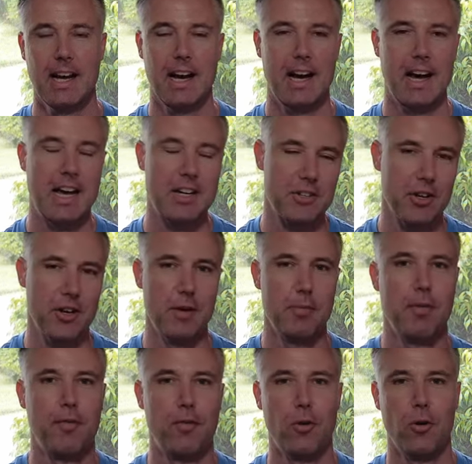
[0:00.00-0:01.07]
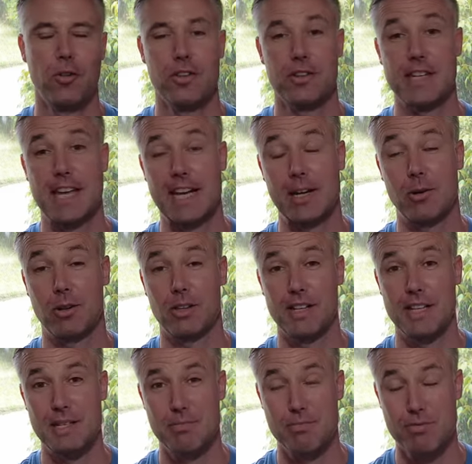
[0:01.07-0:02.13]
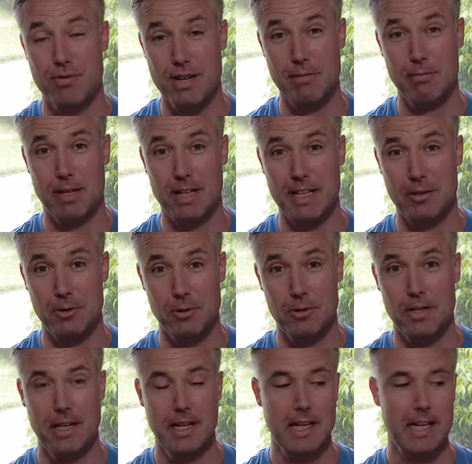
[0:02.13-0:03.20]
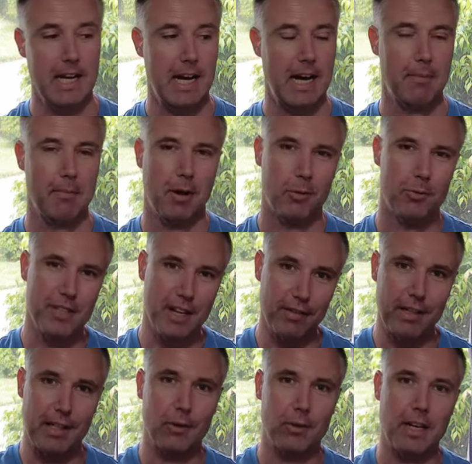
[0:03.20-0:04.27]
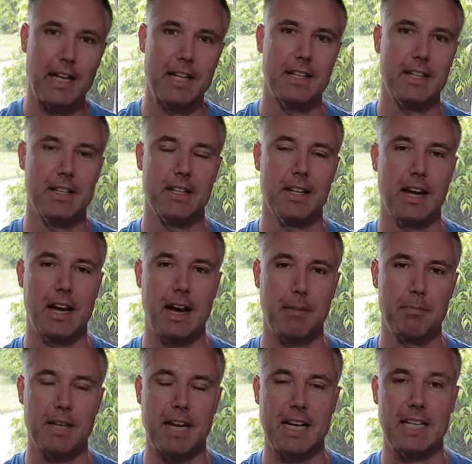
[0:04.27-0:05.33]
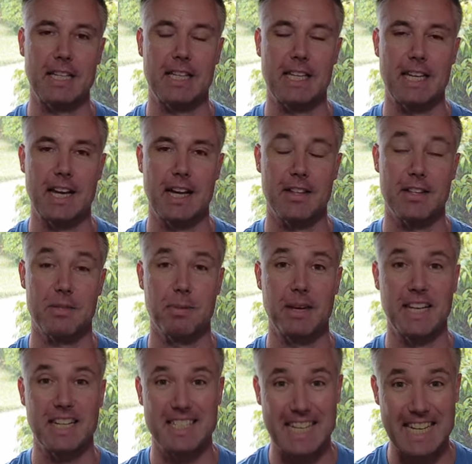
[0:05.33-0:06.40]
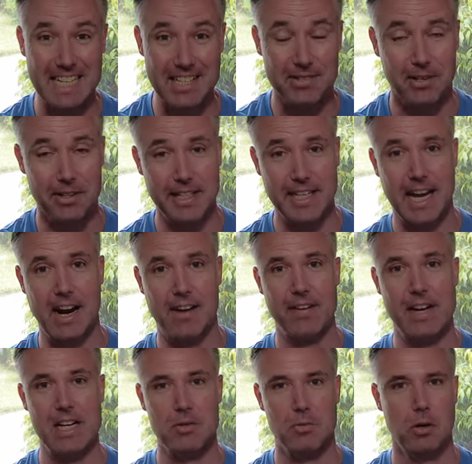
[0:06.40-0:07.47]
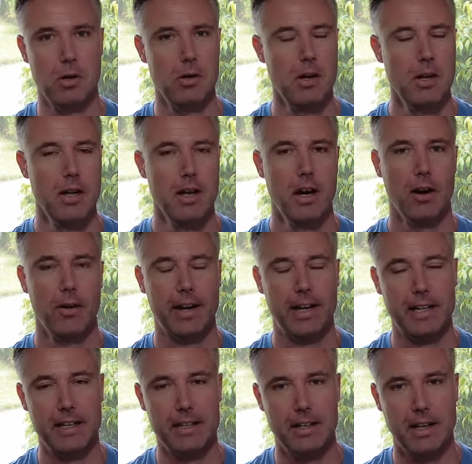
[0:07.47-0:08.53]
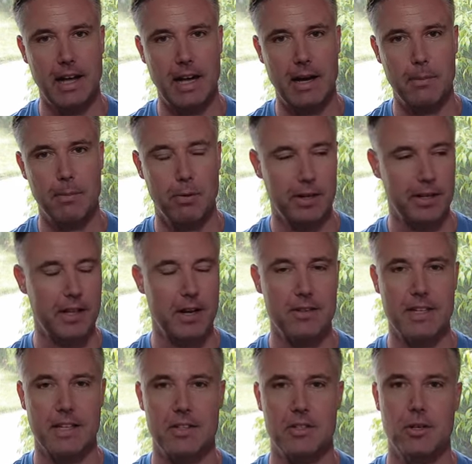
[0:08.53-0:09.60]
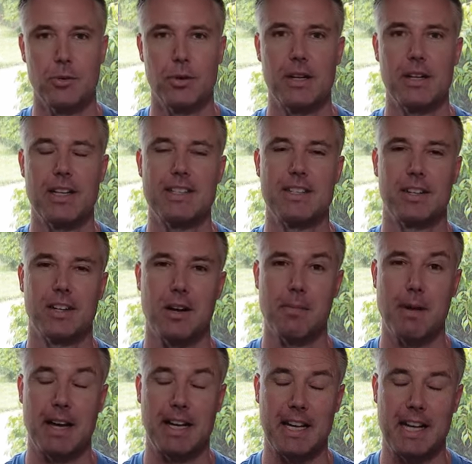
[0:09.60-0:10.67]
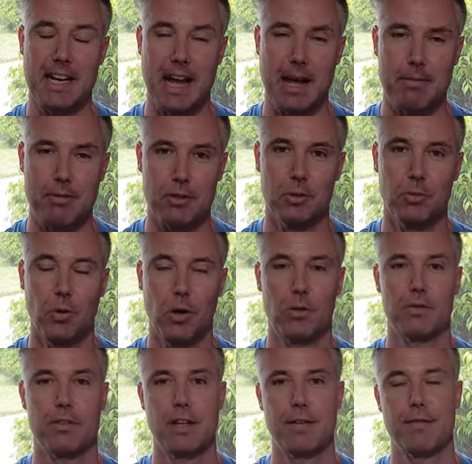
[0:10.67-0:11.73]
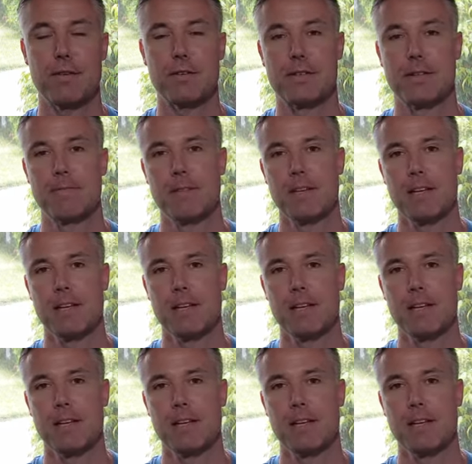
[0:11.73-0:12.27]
As you heard before, the sound quality is pretty bloody good. I'll definitely look at updating the speakers inside the caravan as well. I reckon putting those other two in is going to make an absolute world of difference.